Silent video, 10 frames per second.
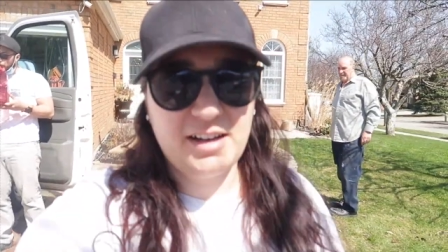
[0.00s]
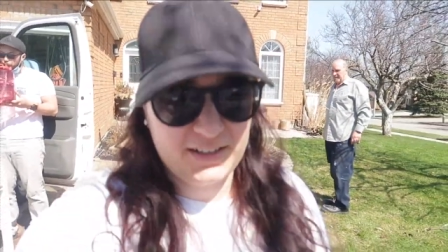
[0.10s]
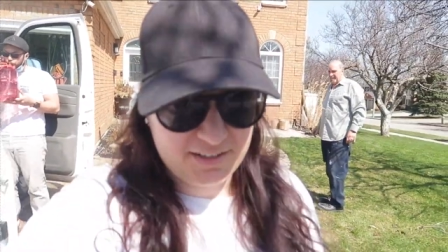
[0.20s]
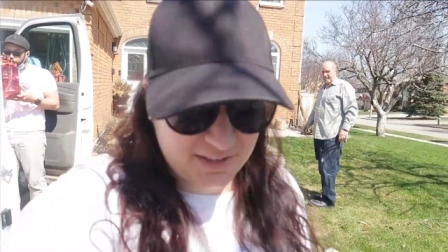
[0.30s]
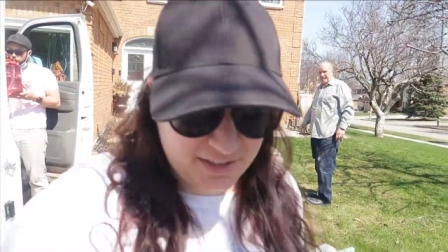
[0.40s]

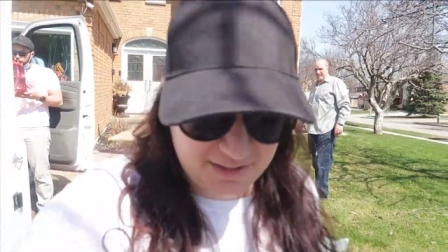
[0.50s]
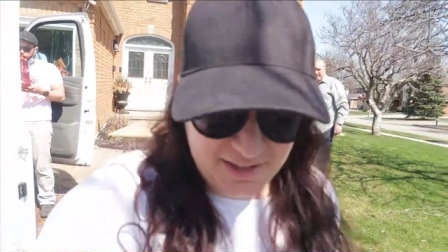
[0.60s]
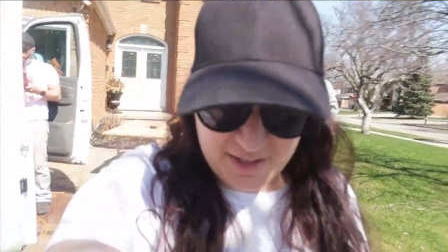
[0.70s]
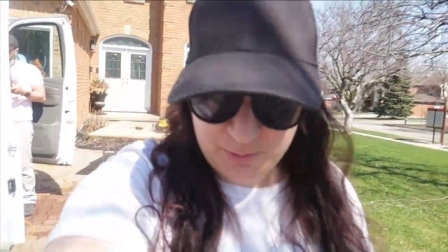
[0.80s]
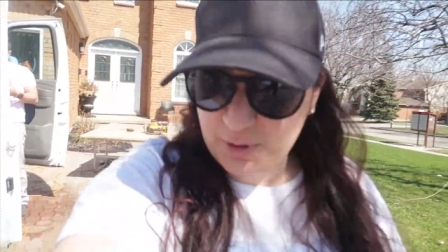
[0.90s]
got
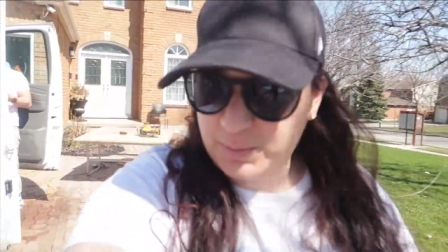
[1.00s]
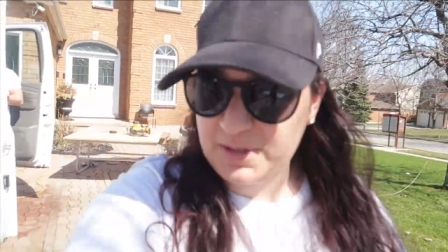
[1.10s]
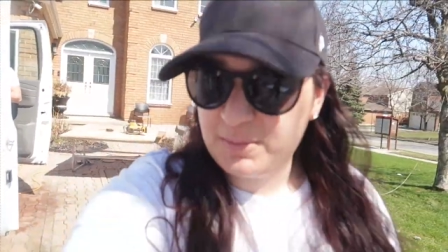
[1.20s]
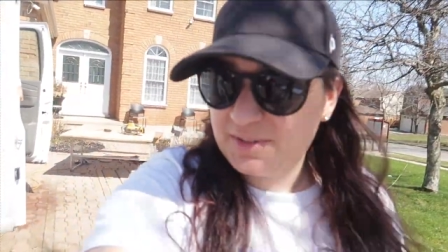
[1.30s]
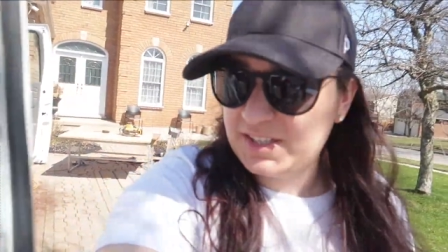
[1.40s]
the wood
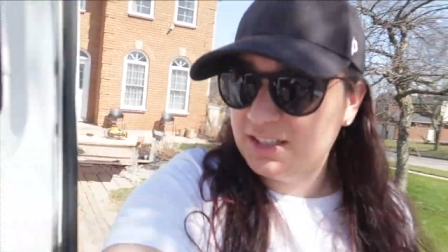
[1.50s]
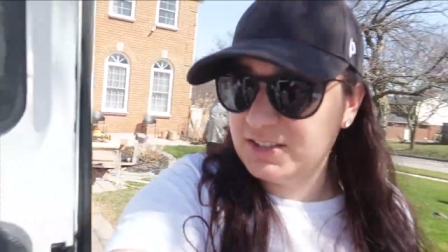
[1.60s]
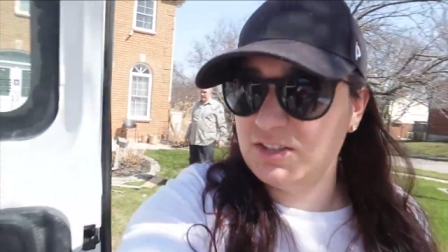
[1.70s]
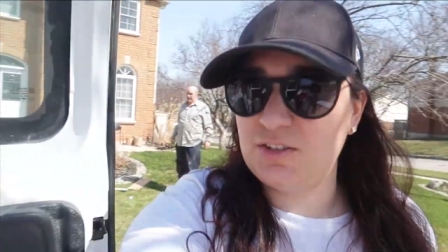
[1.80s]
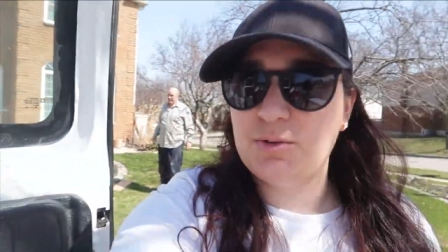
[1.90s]
beams
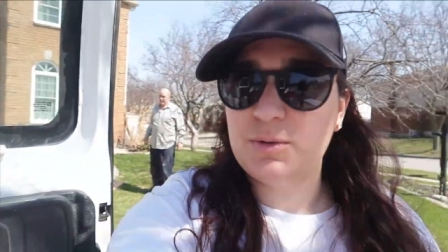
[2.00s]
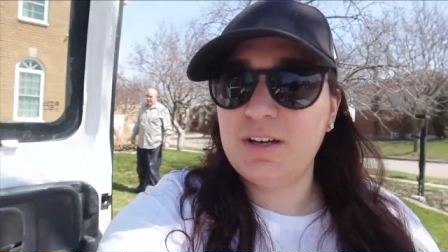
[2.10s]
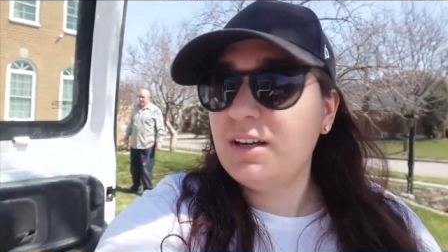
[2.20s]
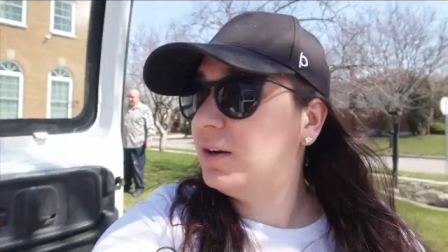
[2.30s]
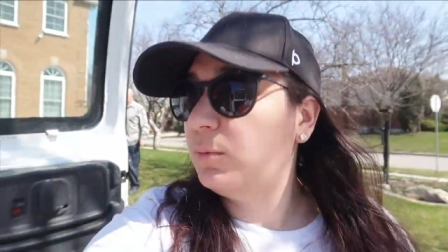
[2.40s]
into
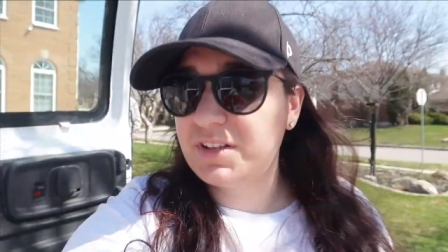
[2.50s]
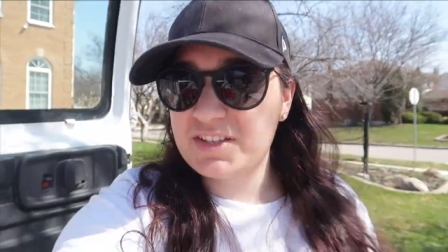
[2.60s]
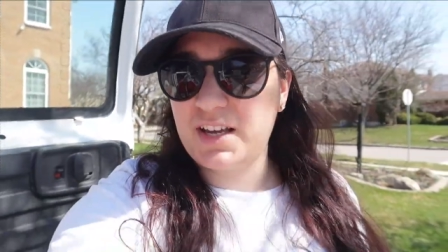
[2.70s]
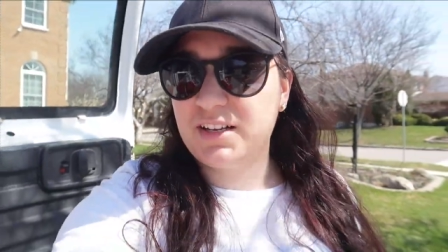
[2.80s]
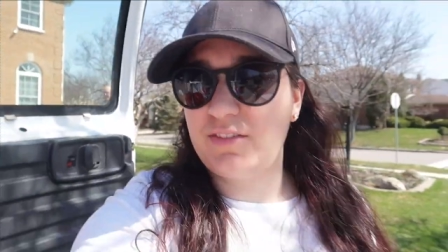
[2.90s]

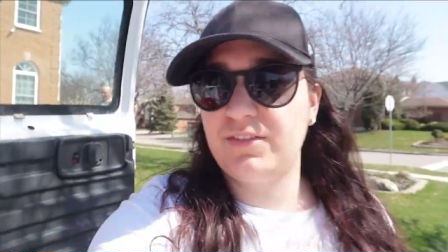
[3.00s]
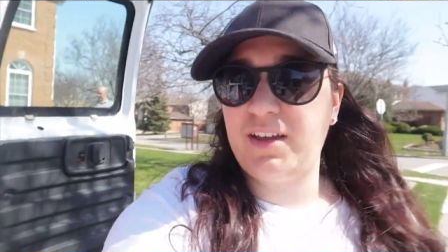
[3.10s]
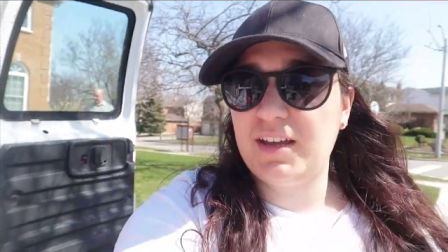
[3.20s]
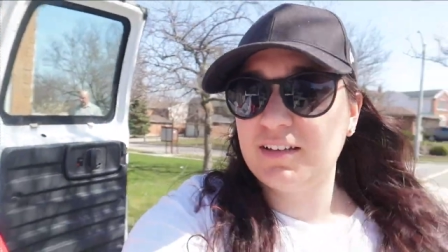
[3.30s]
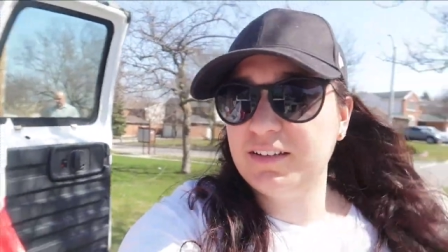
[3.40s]
one side of the
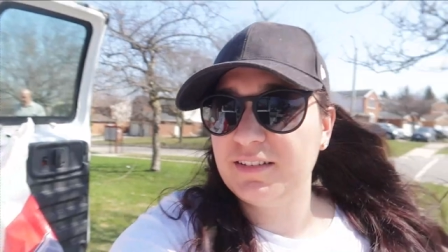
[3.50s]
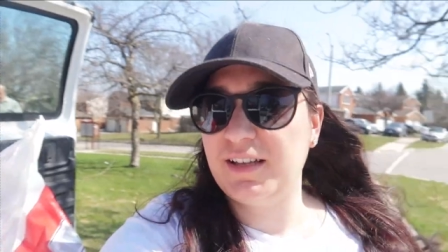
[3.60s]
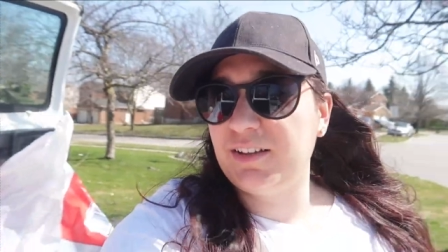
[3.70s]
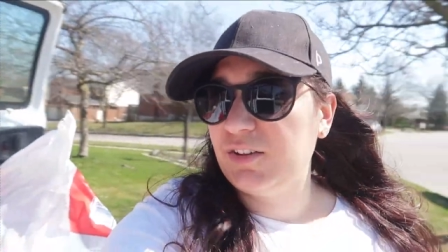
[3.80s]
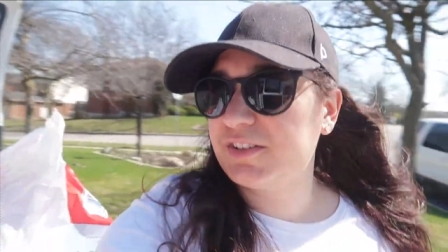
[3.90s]
van.
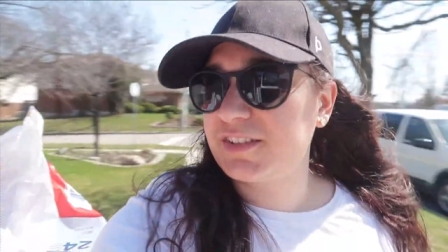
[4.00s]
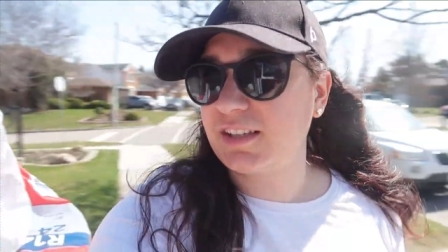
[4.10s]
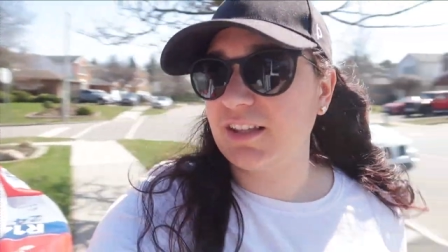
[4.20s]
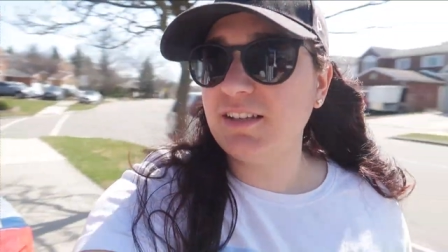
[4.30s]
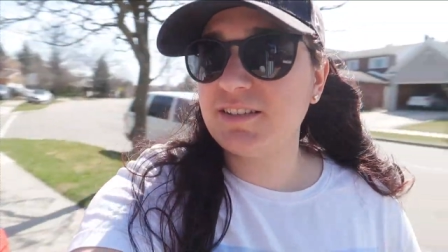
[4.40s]
It looks
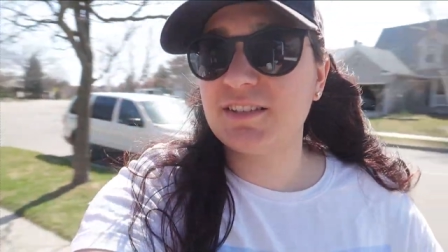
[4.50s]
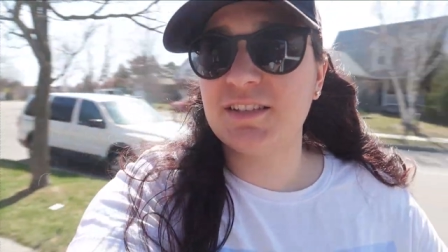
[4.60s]
like this.